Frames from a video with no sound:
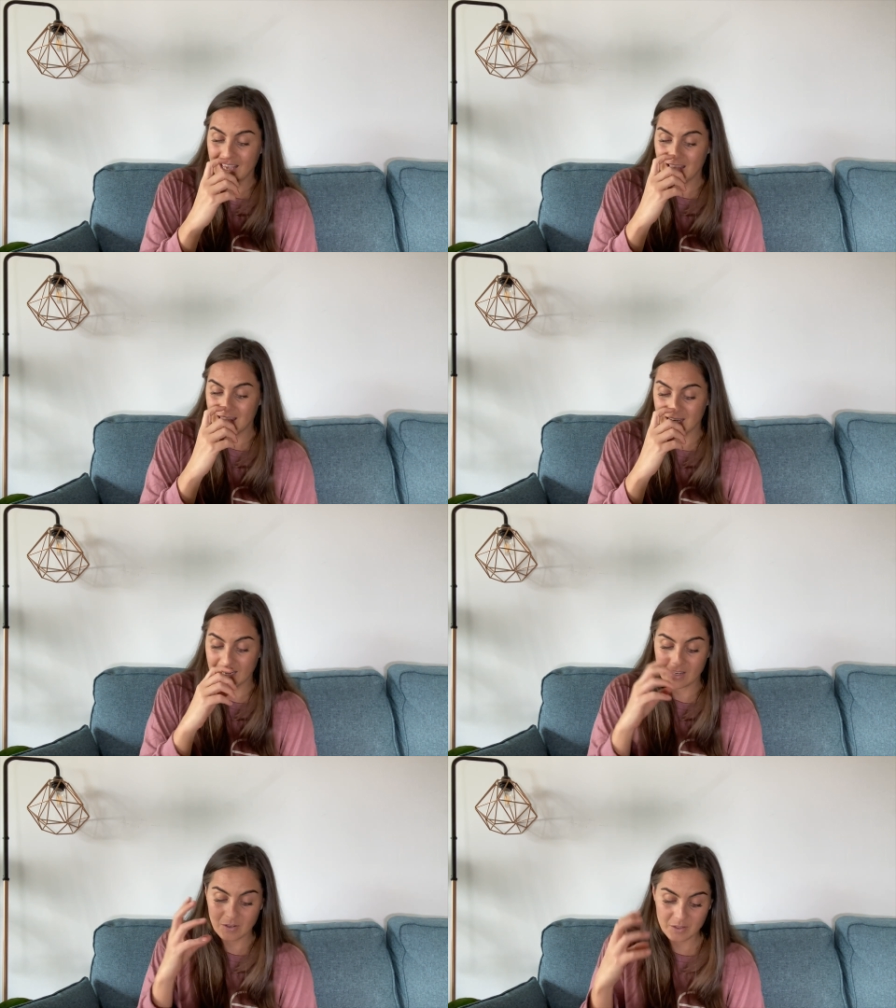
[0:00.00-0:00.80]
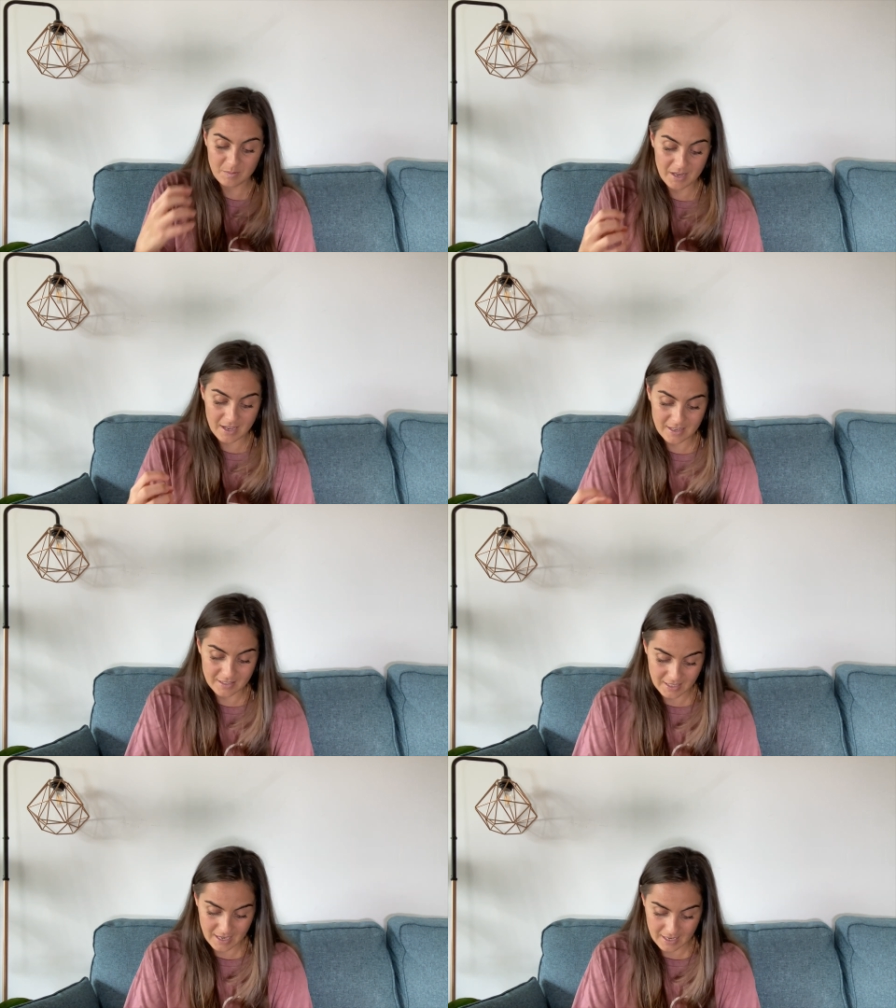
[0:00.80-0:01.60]
And then I close my eyes
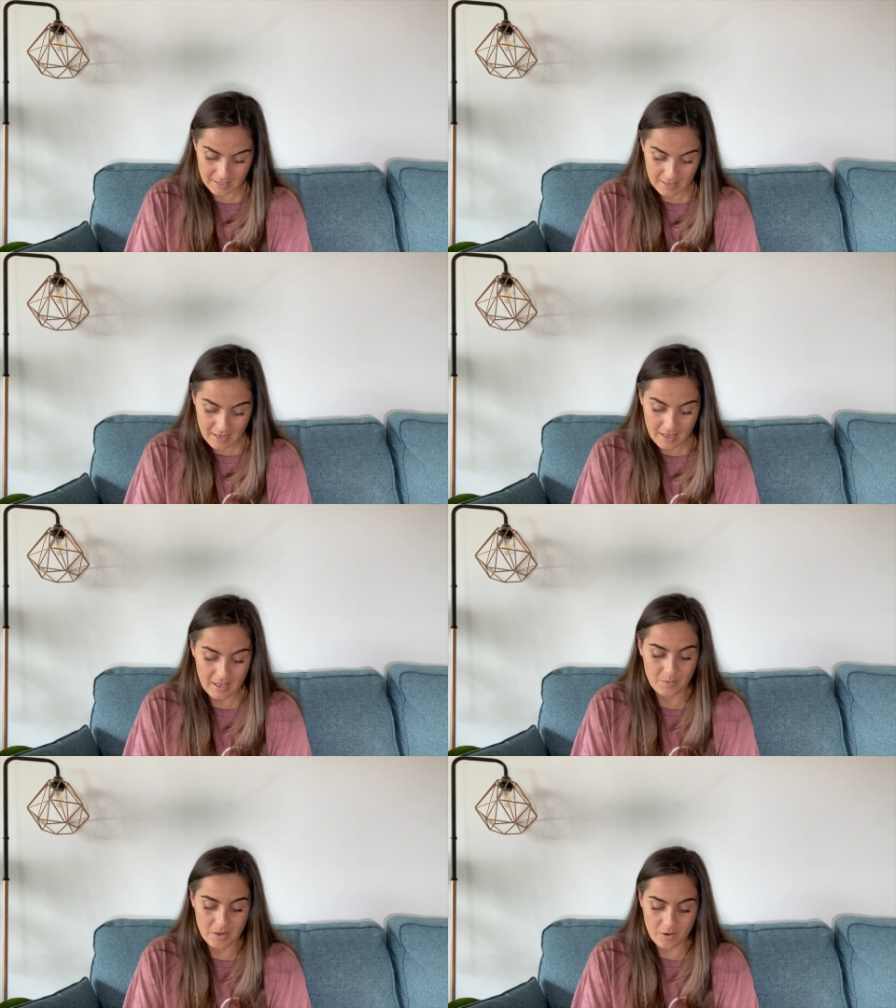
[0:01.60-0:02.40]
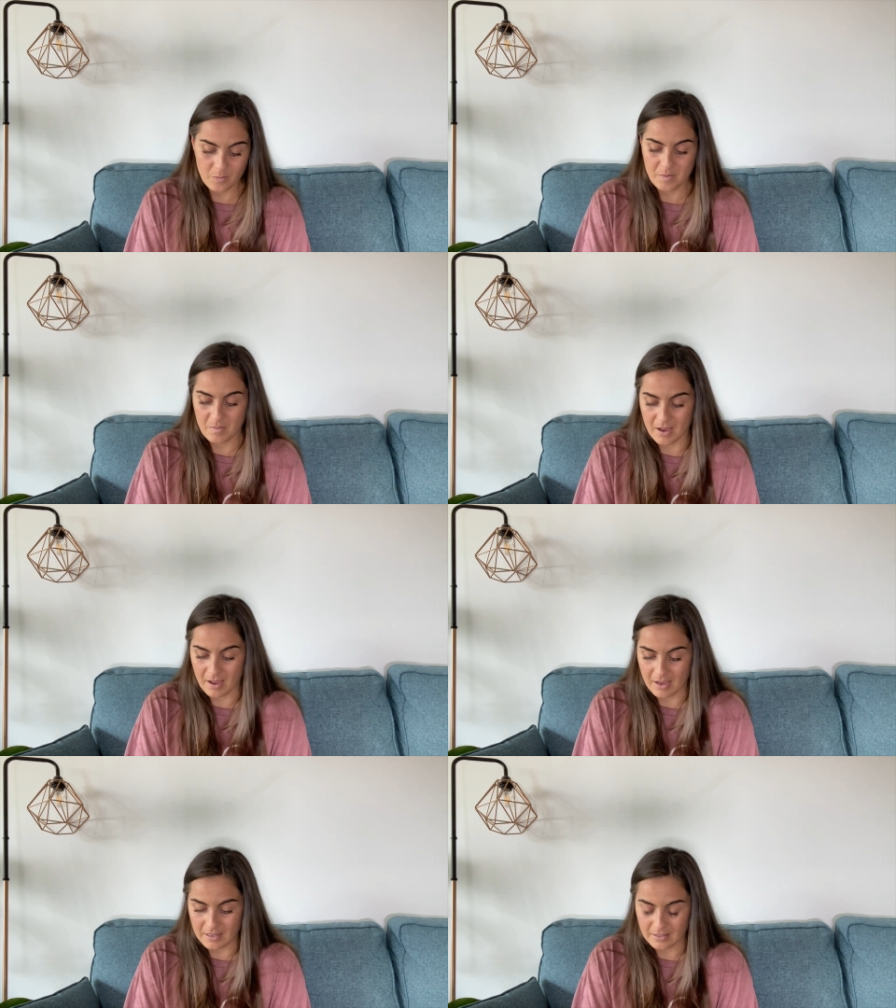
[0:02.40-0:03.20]
again. And when I open my
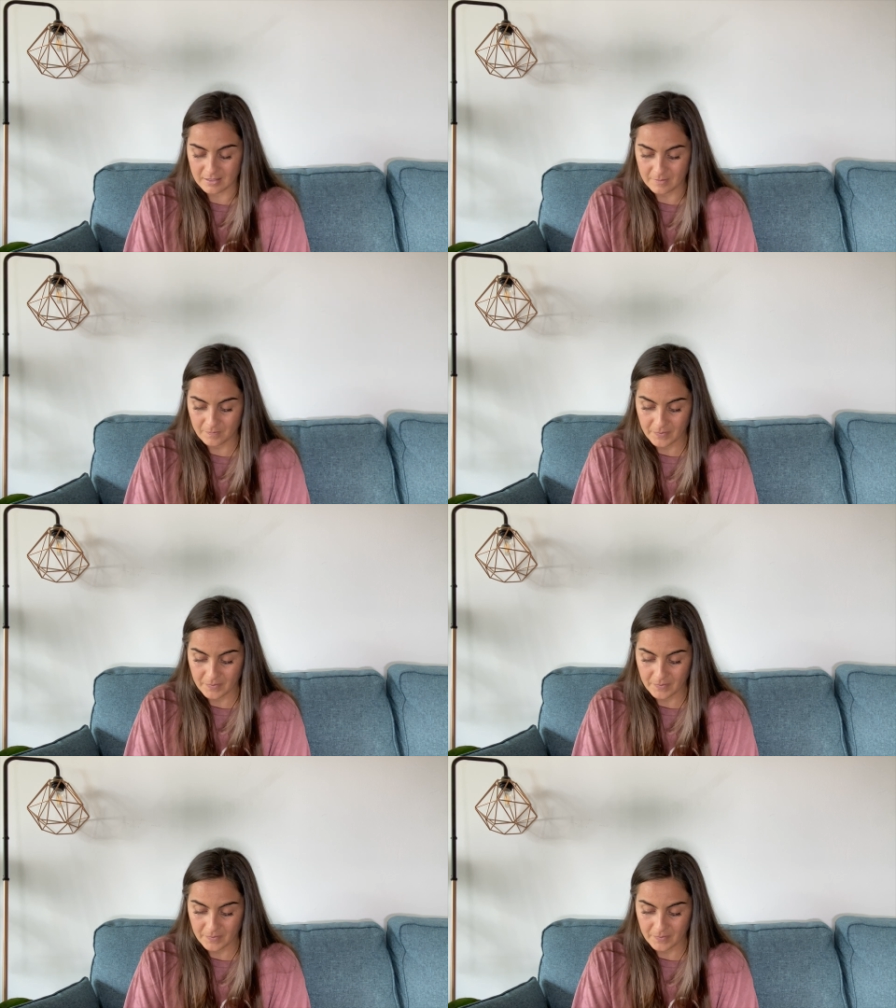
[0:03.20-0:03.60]
eyes,